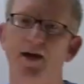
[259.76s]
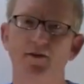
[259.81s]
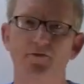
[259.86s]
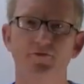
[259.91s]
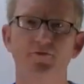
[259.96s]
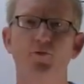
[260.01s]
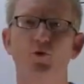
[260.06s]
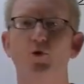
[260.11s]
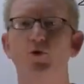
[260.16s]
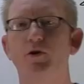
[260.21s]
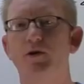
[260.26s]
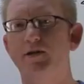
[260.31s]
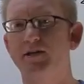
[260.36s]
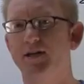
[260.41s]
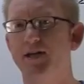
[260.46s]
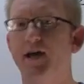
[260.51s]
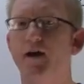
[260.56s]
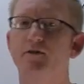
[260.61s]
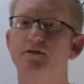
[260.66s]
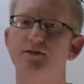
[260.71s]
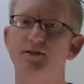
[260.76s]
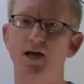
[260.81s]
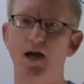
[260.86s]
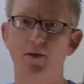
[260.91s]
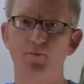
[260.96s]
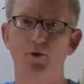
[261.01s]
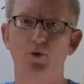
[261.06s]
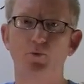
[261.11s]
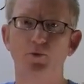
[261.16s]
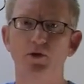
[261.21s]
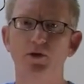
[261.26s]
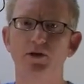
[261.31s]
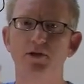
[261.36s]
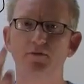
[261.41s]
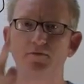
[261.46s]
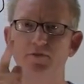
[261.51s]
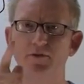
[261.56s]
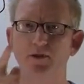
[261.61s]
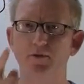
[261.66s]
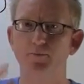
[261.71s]
that 4 on the outside, but we're
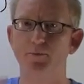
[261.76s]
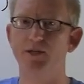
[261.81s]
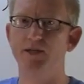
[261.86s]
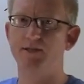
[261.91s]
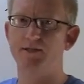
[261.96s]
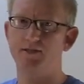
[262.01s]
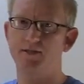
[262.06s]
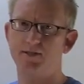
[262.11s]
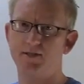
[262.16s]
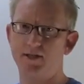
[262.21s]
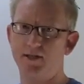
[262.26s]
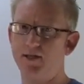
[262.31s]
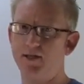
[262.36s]
looking for the pieces